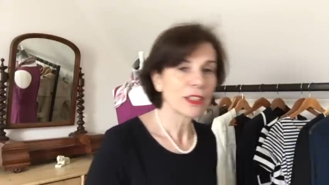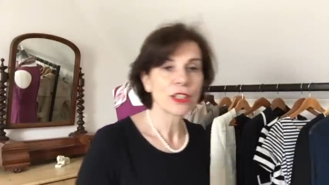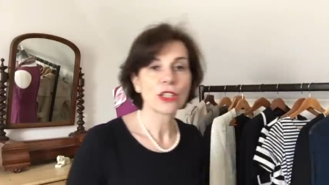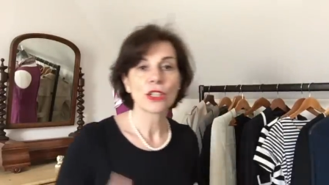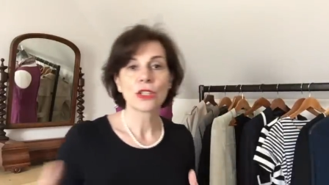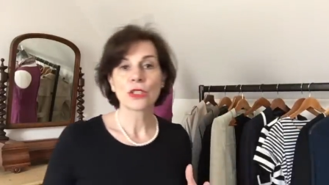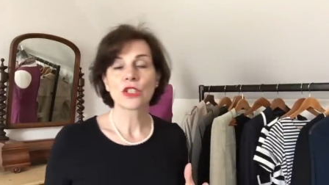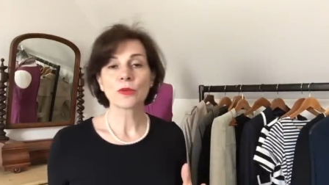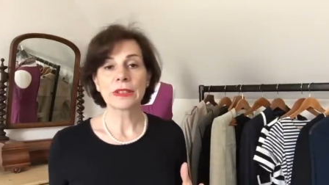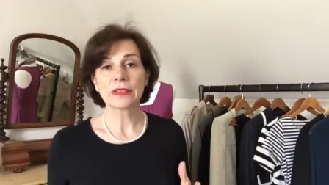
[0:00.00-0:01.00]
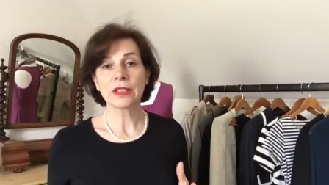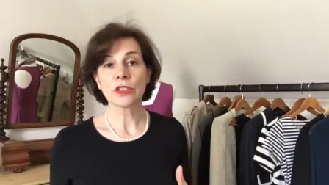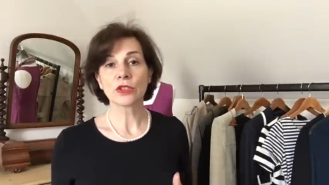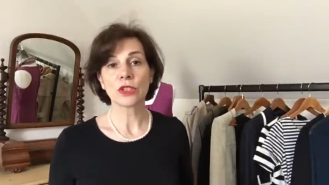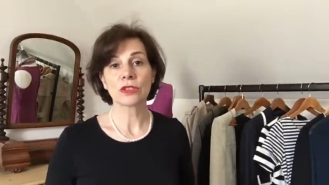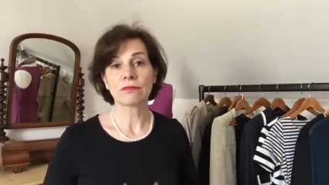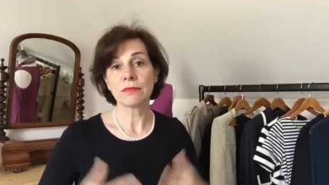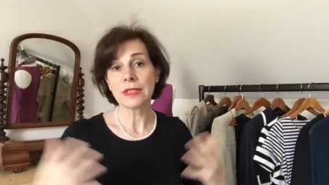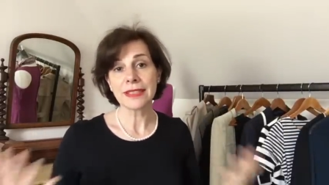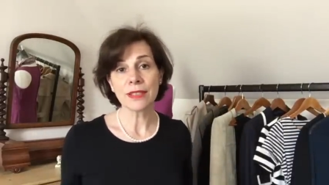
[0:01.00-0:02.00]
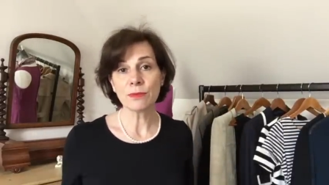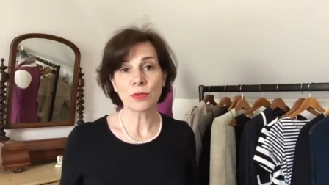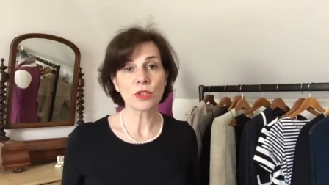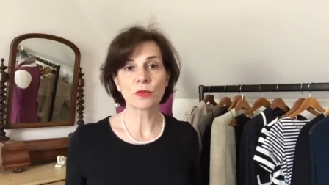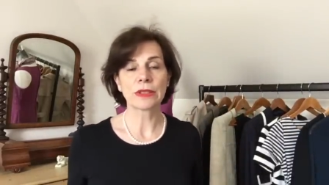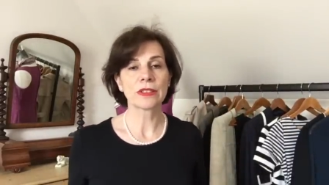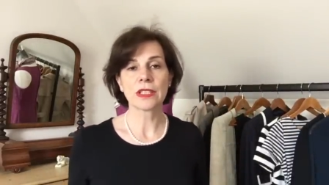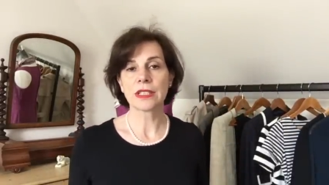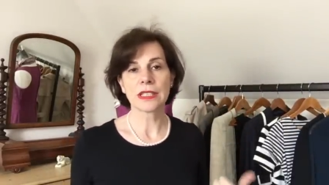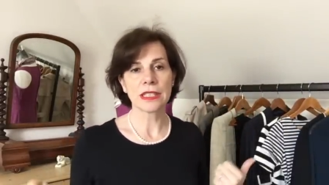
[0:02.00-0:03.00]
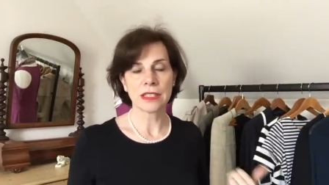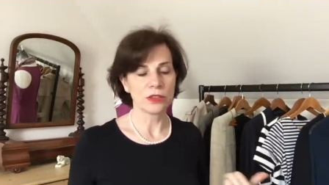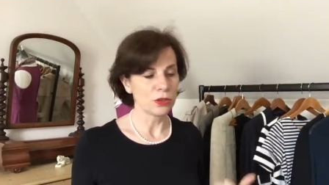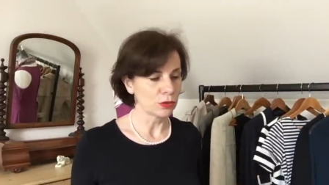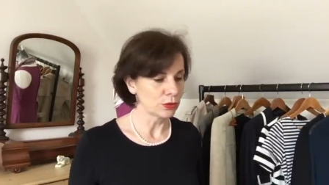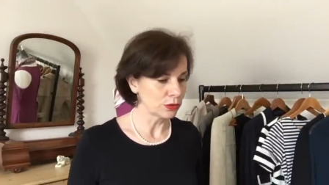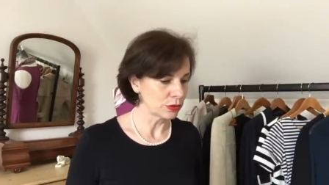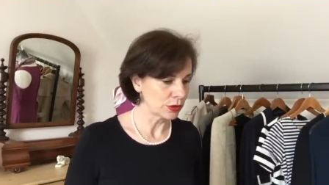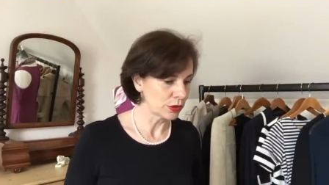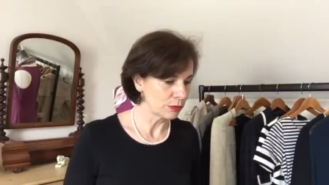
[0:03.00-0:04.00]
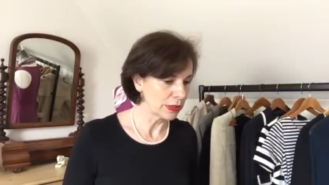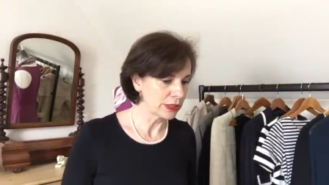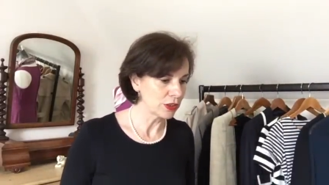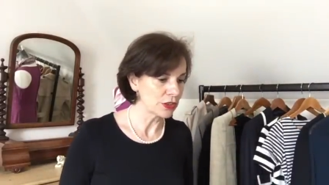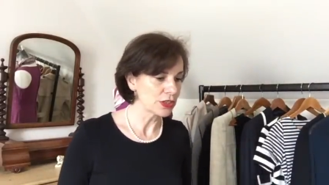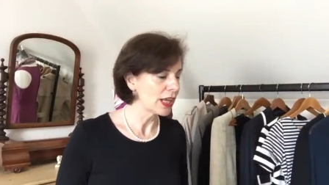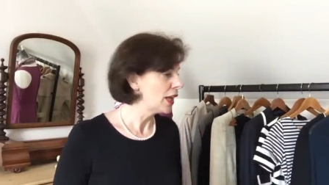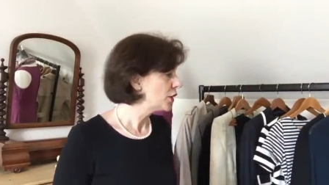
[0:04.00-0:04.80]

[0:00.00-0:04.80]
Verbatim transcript: uh, a sweater just simple sweaters in your uh, main colors